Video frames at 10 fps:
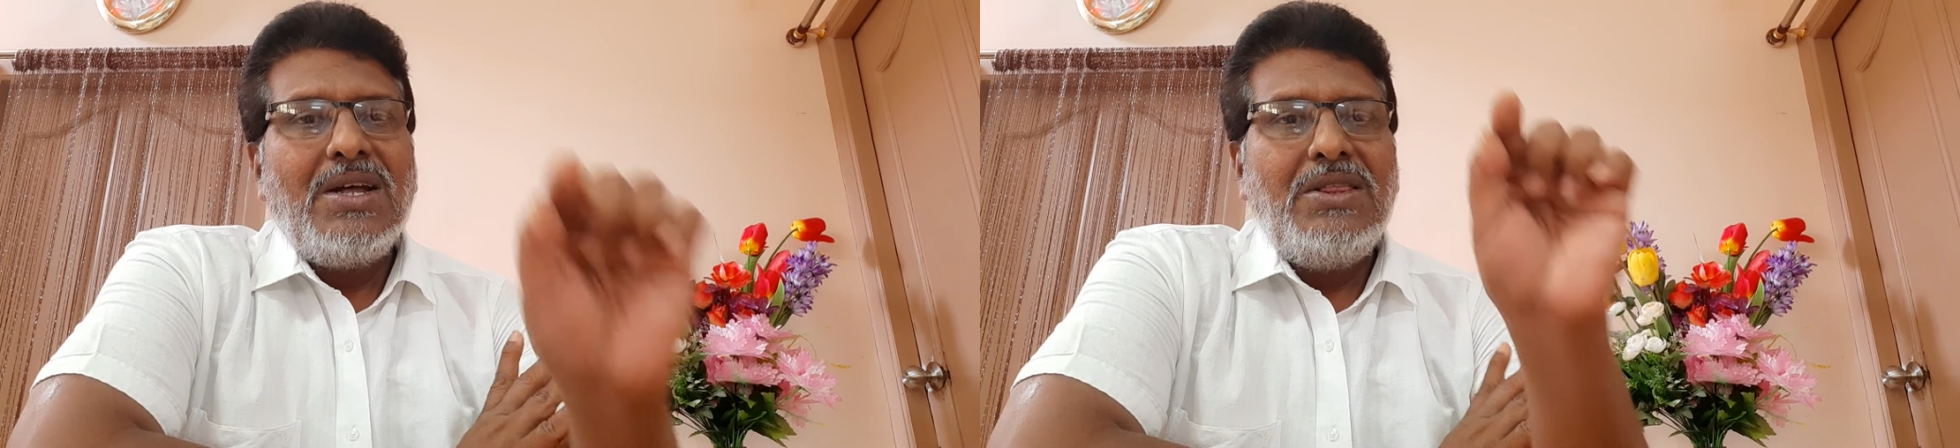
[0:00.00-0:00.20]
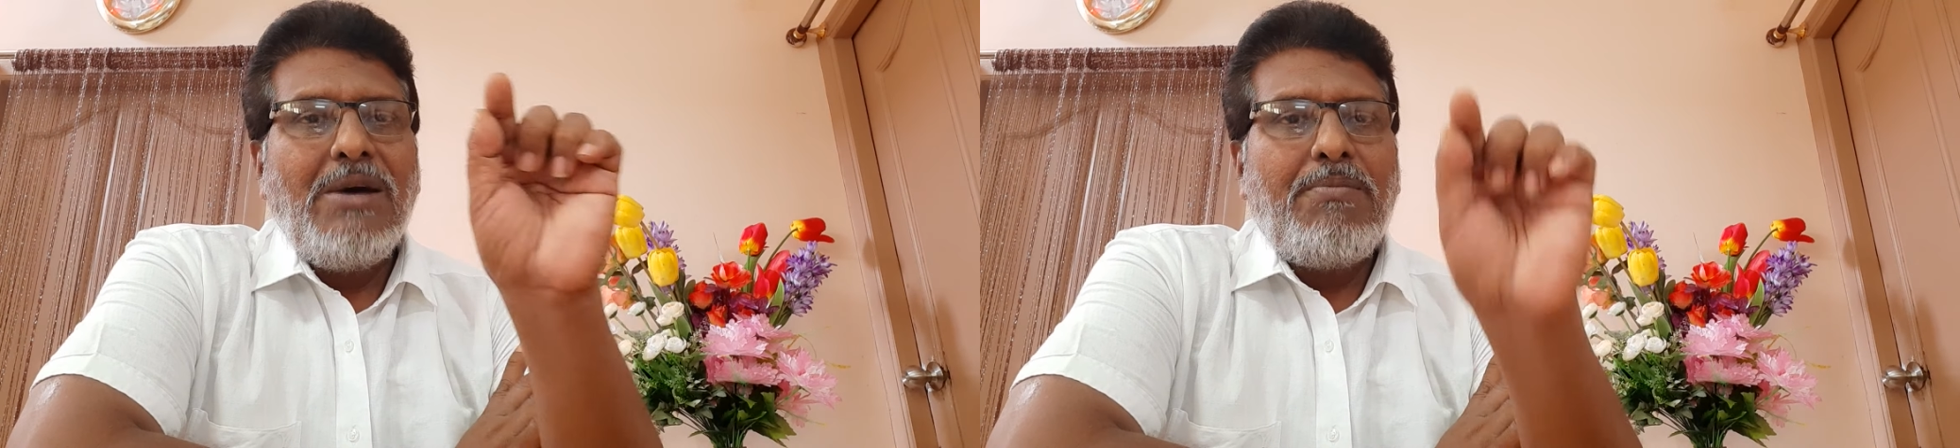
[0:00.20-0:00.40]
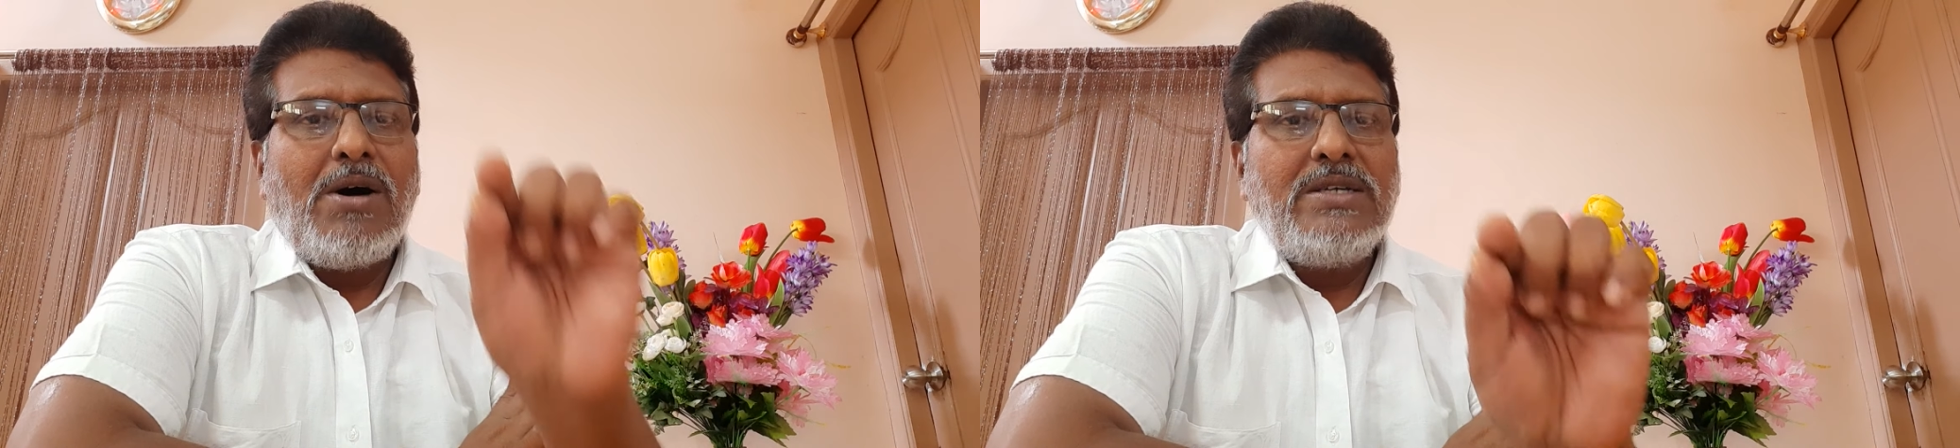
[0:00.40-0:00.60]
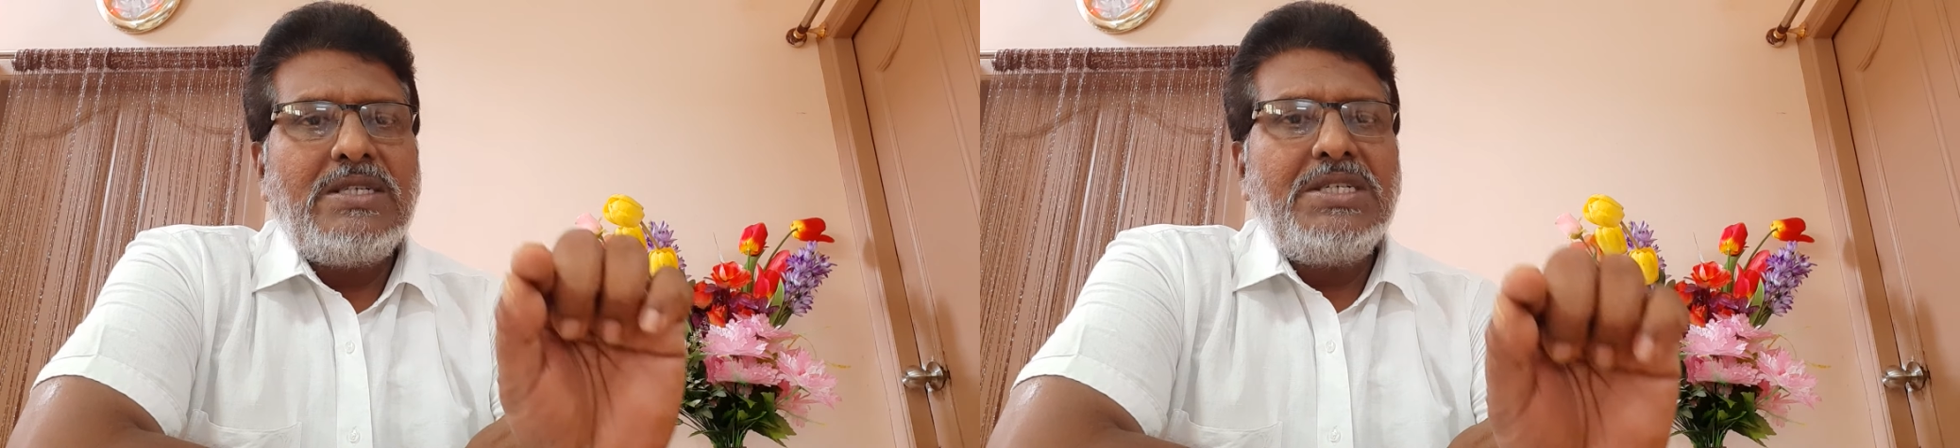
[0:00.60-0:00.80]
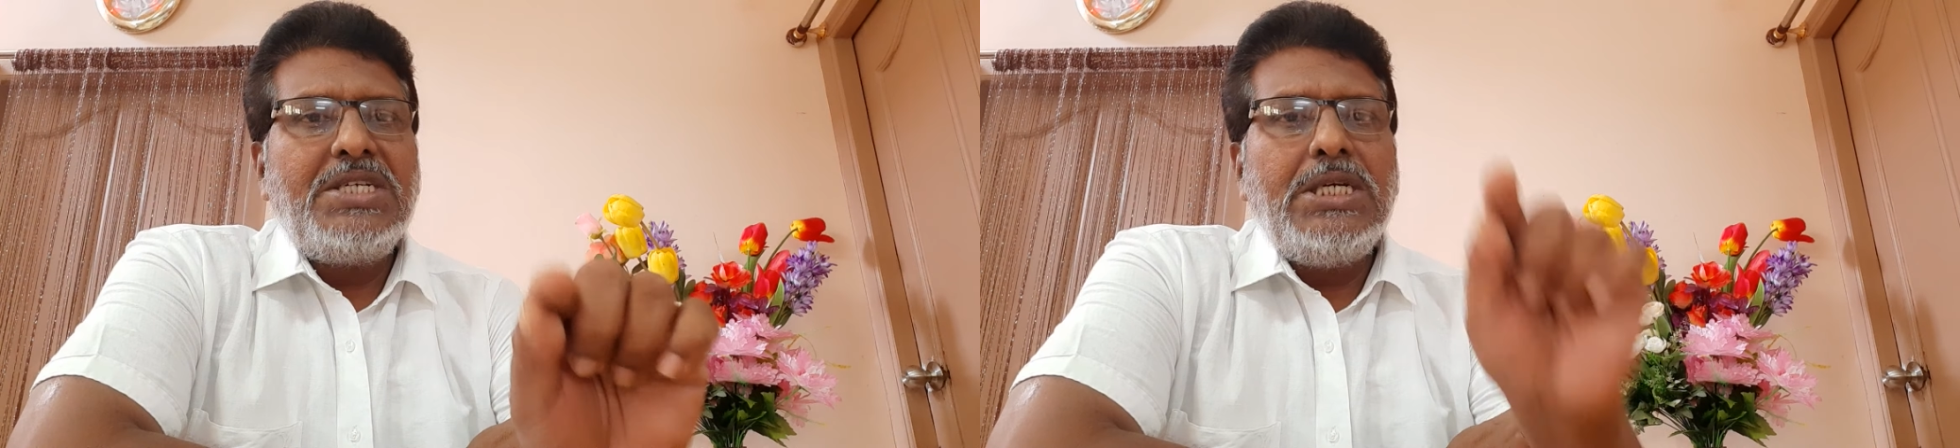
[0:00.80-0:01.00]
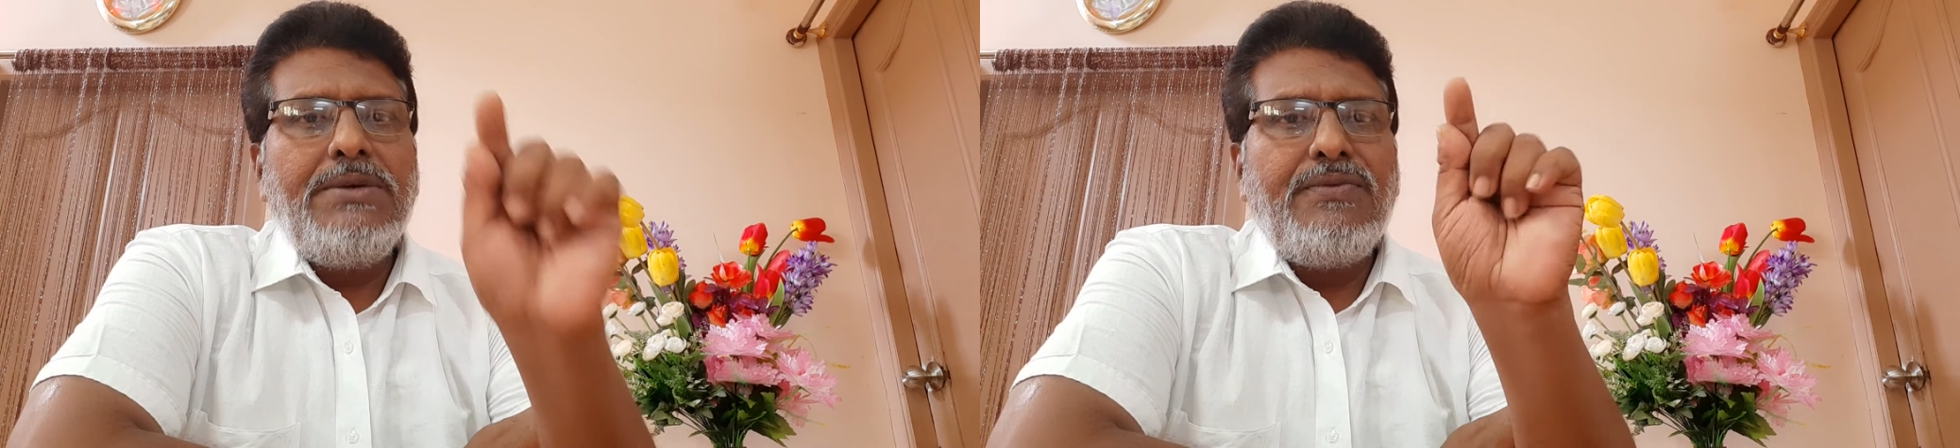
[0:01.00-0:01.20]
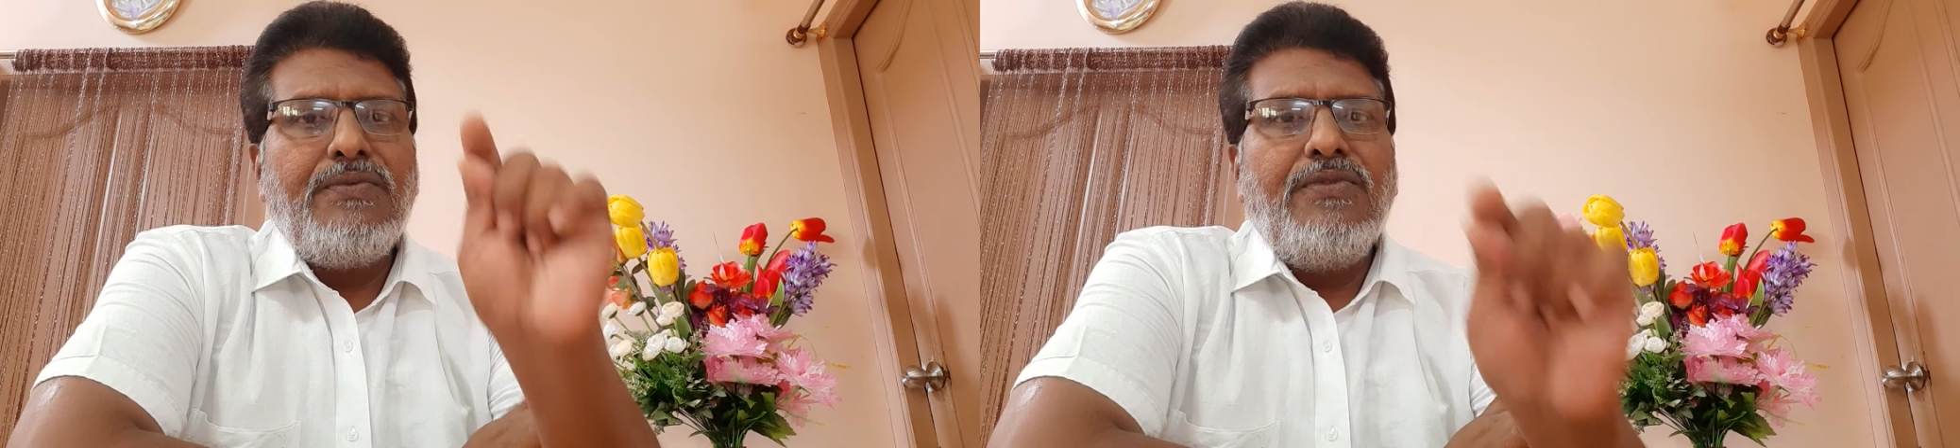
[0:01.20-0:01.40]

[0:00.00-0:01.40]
the positive